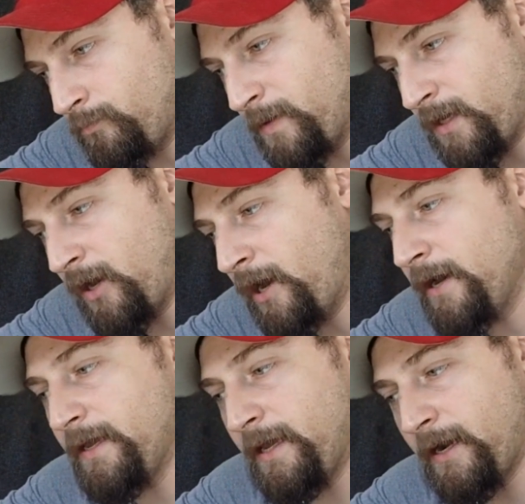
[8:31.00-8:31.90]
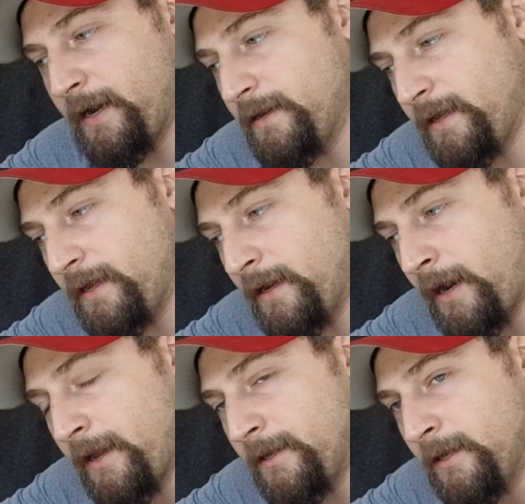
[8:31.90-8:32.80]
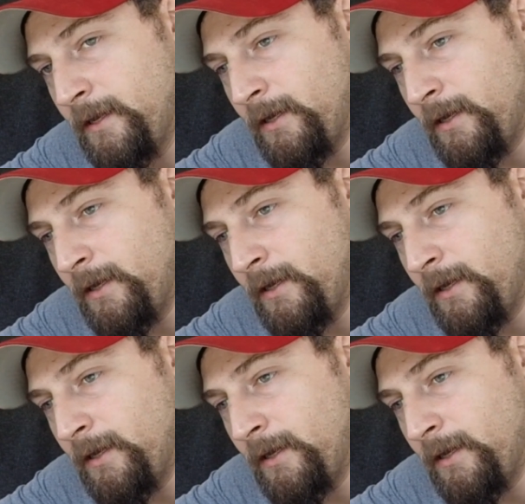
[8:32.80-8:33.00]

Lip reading: Because I